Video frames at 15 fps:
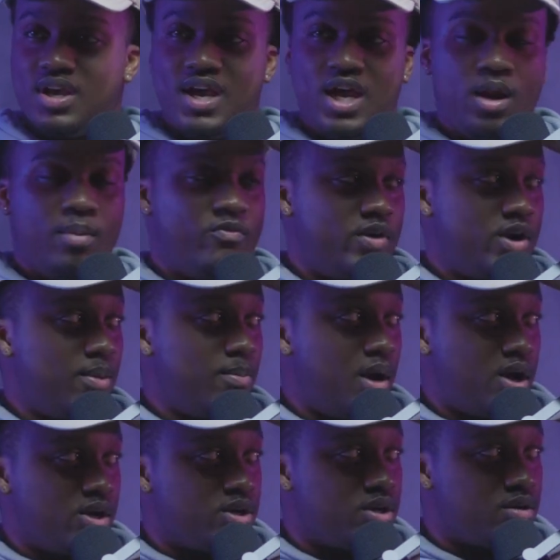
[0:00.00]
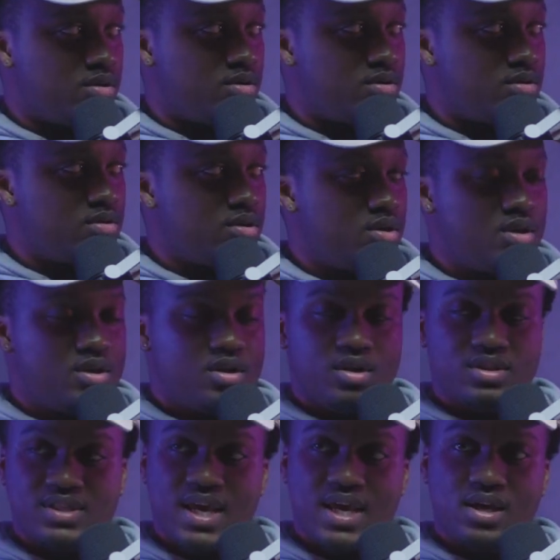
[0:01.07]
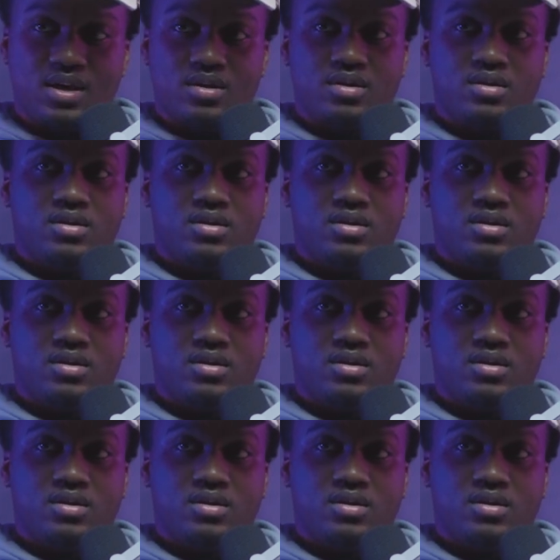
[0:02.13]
And I'm very modern take.